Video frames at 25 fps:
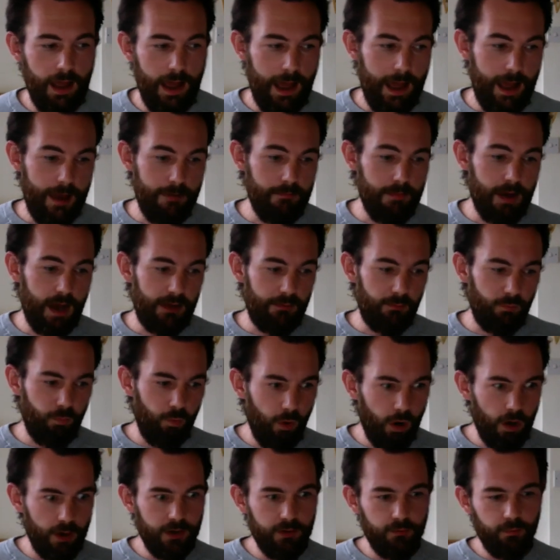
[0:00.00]
And
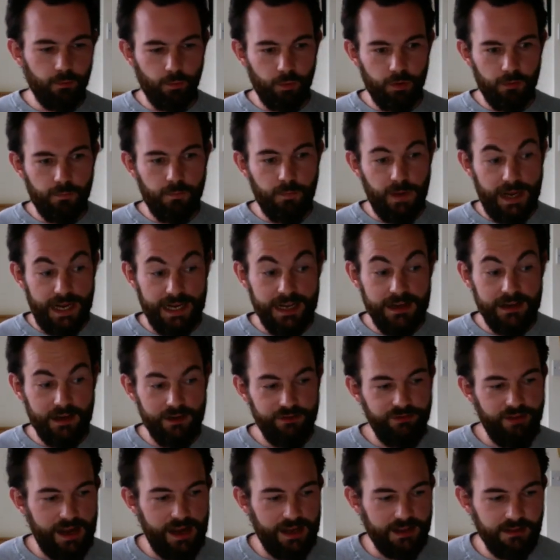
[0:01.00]
what it would be,
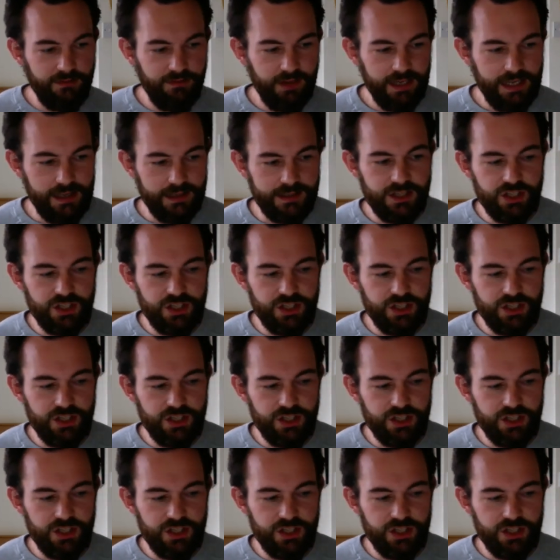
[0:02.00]
effectively,